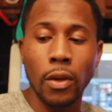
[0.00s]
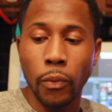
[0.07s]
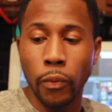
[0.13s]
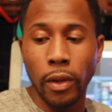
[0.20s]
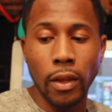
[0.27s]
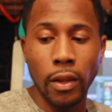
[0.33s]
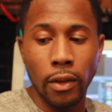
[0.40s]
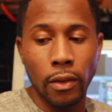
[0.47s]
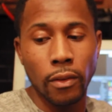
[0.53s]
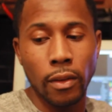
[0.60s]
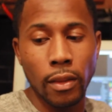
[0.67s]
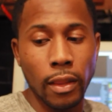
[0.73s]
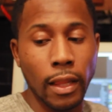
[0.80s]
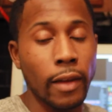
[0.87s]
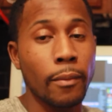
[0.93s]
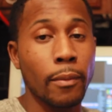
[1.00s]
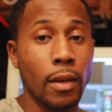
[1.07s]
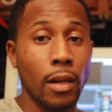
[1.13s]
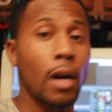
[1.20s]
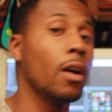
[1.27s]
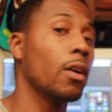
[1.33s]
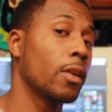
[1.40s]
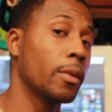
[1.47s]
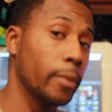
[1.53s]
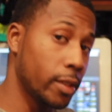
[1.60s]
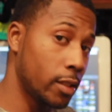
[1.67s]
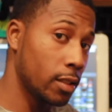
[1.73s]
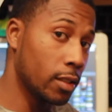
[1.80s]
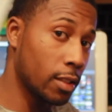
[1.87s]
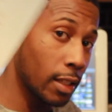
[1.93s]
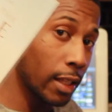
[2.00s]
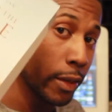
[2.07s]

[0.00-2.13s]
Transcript: we like been all commissioned to